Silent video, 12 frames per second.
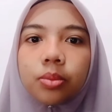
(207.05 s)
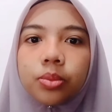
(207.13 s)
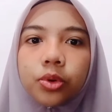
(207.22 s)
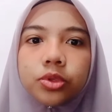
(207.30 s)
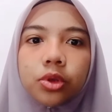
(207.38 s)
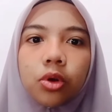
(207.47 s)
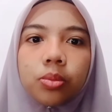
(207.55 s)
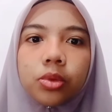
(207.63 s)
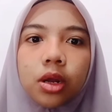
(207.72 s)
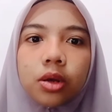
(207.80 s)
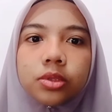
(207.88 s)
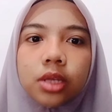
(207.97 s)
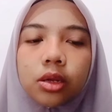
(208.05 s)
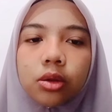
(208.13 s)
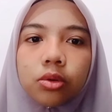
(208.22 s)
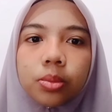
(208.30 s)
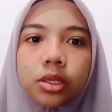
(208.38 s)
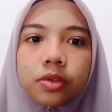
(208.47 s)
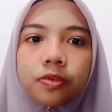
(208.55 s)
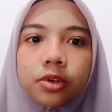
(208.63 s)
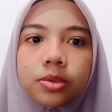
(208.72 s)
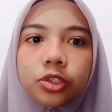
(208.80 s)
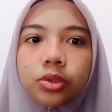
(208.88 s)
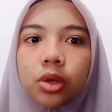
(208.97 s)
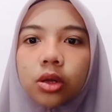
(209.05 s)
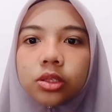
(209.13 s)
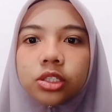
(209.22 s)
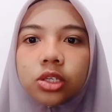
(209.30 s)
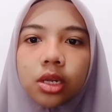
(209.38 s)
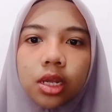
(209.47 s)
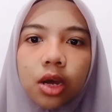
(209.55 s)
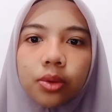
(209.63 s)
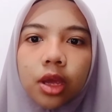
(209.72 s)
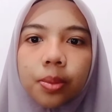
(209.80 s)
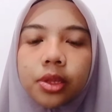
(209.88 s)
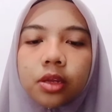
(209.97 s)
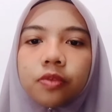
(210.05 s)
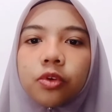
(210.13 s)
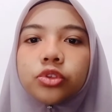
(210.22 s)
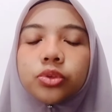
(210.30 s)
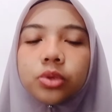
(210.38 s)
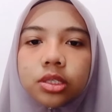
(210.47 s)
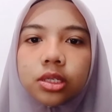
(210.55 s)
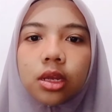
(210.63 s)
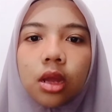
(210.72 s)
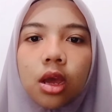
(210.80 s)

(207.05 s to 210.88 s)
Both homegrown and global firms should halt churning out capital for two reasons,